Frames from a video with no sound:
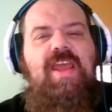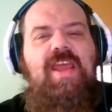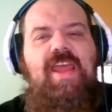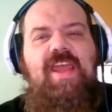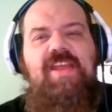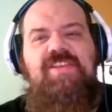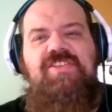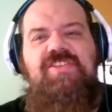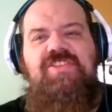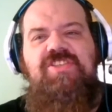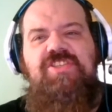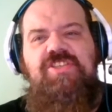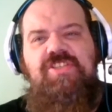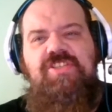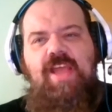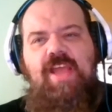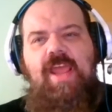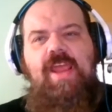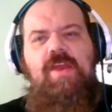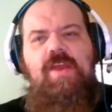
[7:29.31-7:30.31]
It
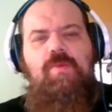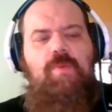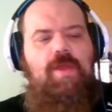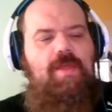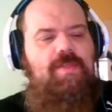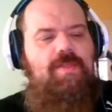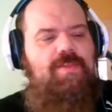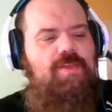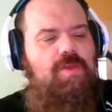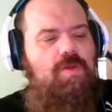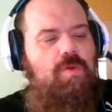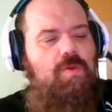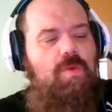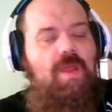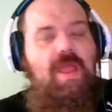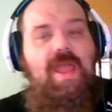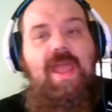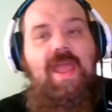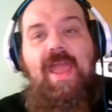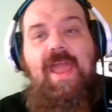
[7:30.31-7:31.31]
stayed with you
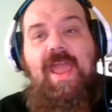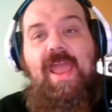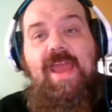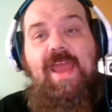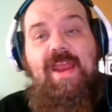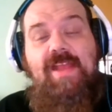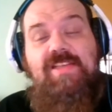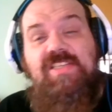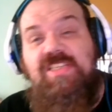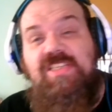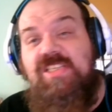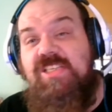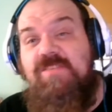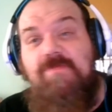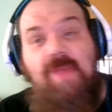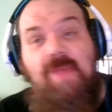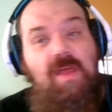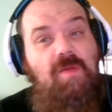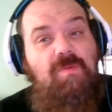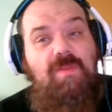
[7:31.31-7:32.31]
and it
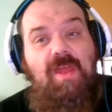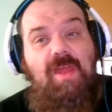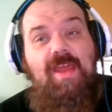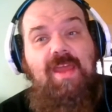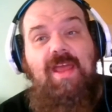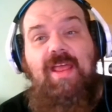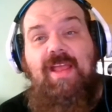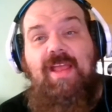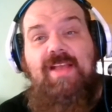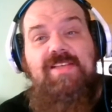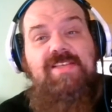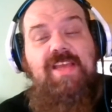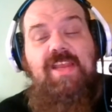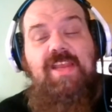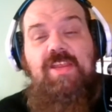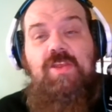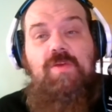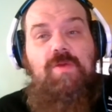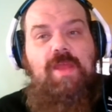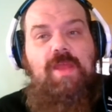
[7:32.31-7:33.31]
smelt nice. Like I
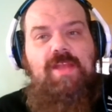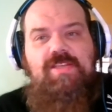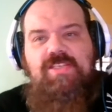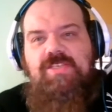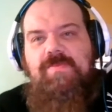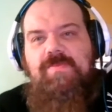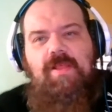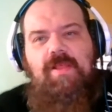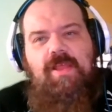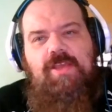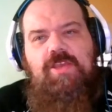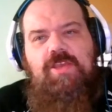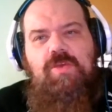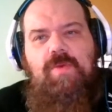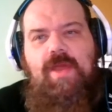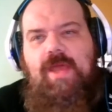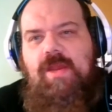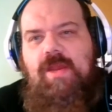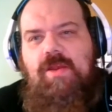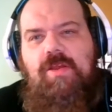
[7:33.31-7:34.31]
said, it smelt like you
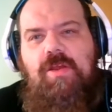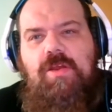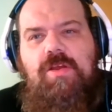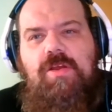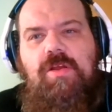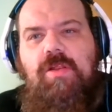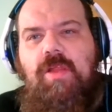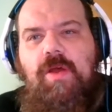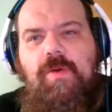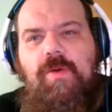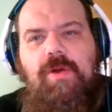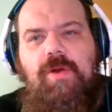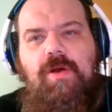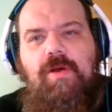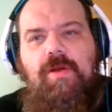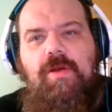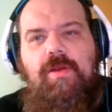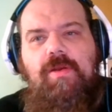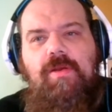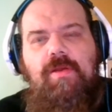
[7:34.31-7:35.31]
had a good cologne
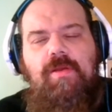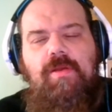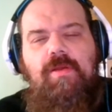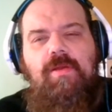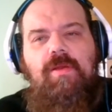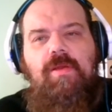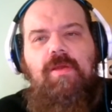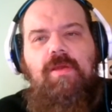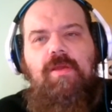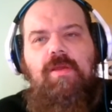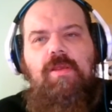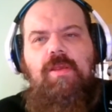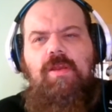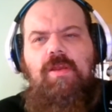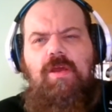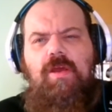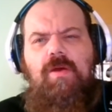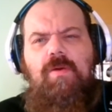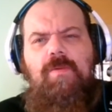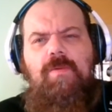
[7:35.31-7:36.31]
on. You
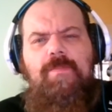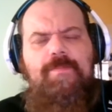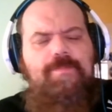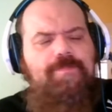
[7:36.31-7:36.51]
know?